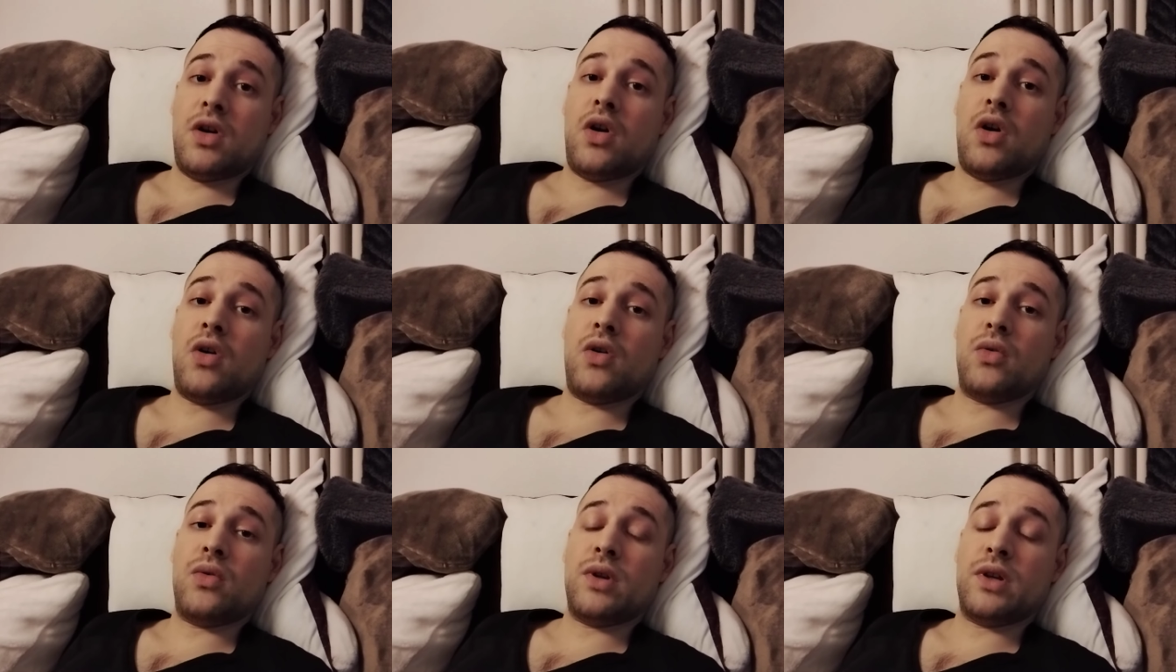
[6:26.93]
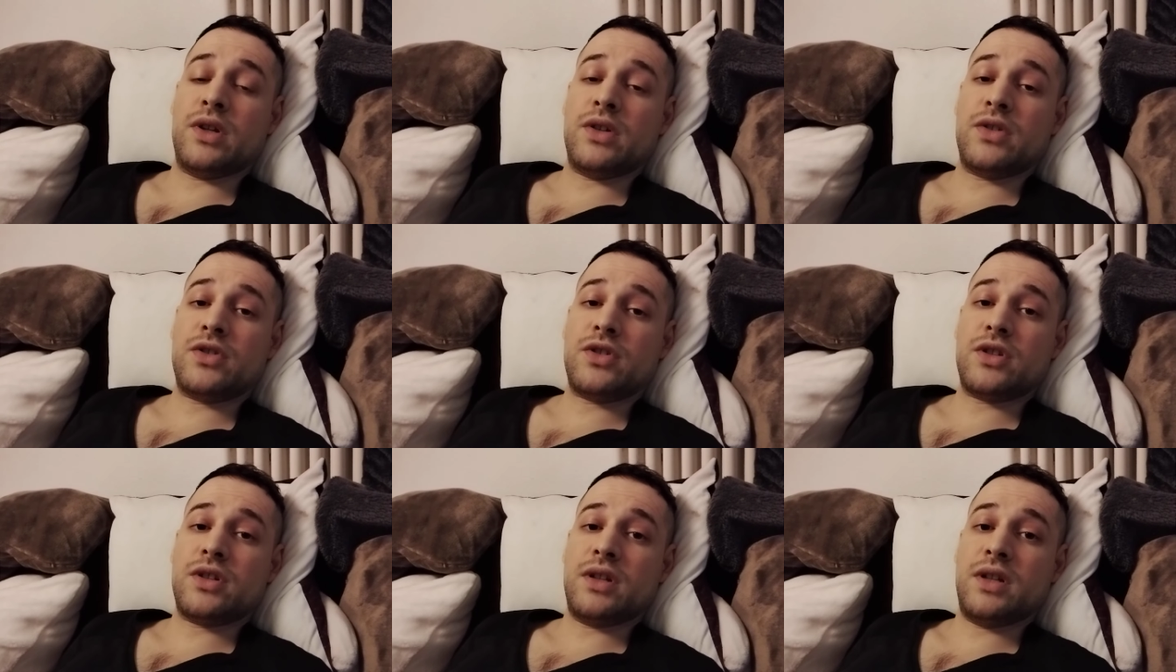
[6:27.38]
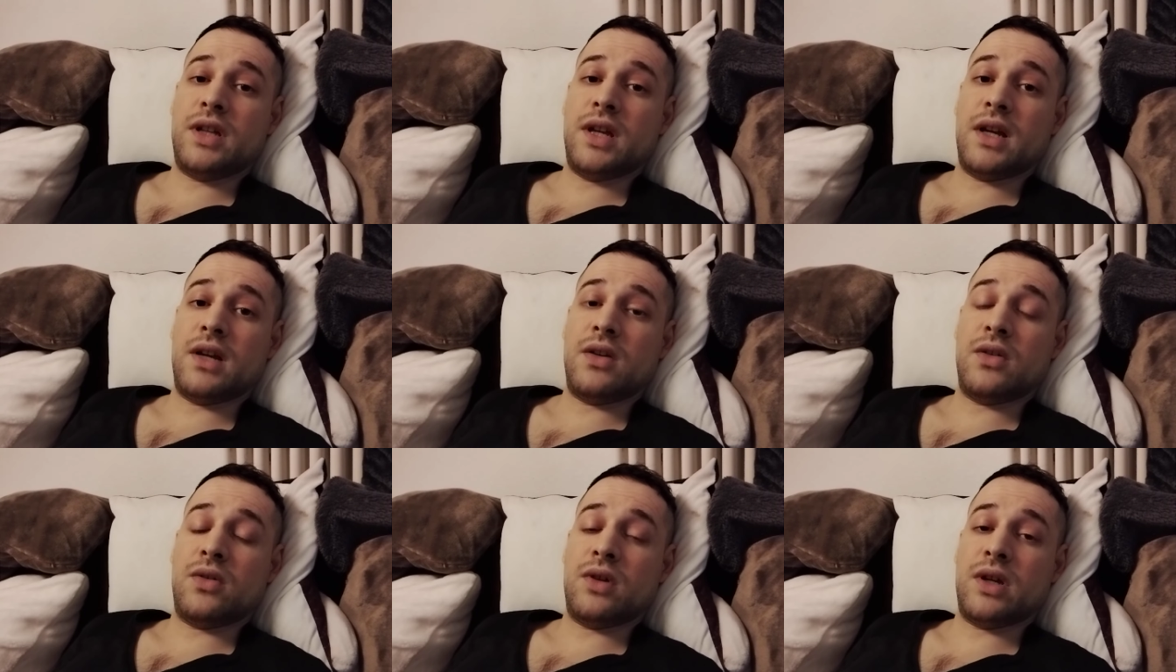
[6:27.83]
orange, the
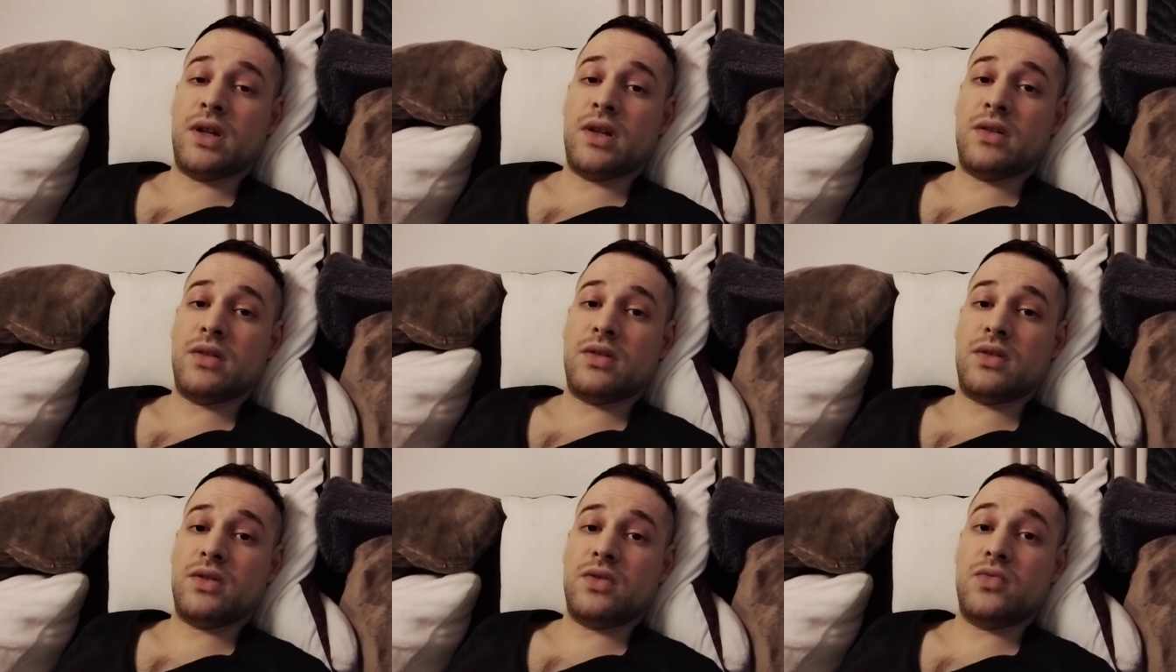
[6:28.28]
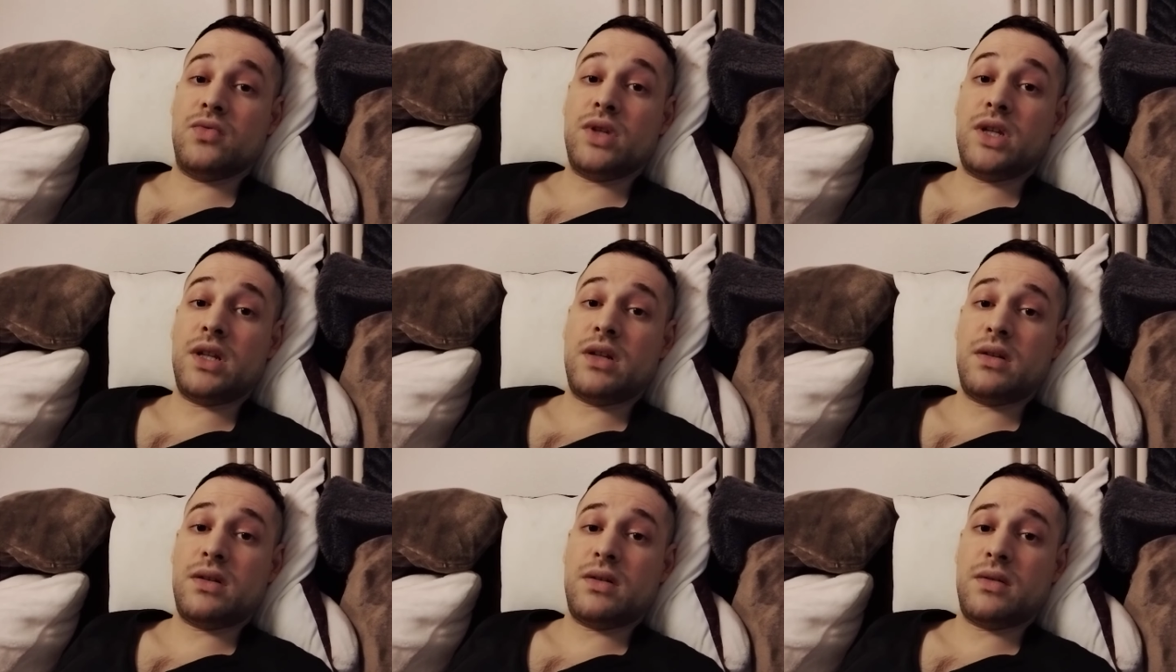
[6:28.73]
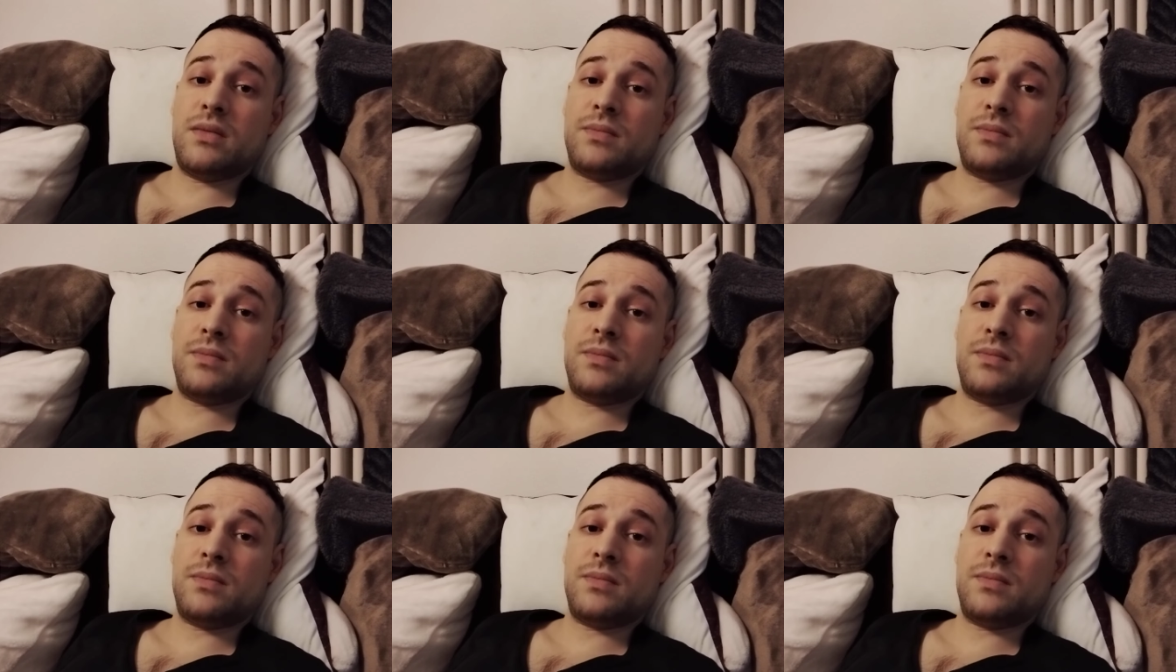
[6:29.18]
yellow, and the green,